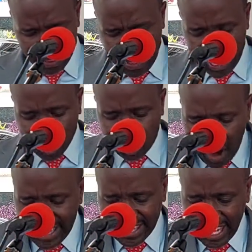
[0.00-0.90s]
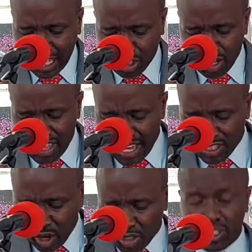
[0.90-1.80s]
That's why 2
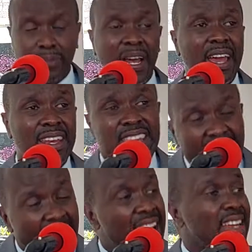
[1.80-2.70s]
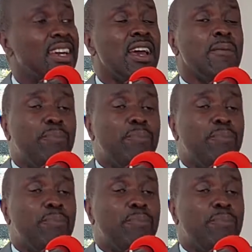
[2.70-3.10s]
Corinthians also chapter 9,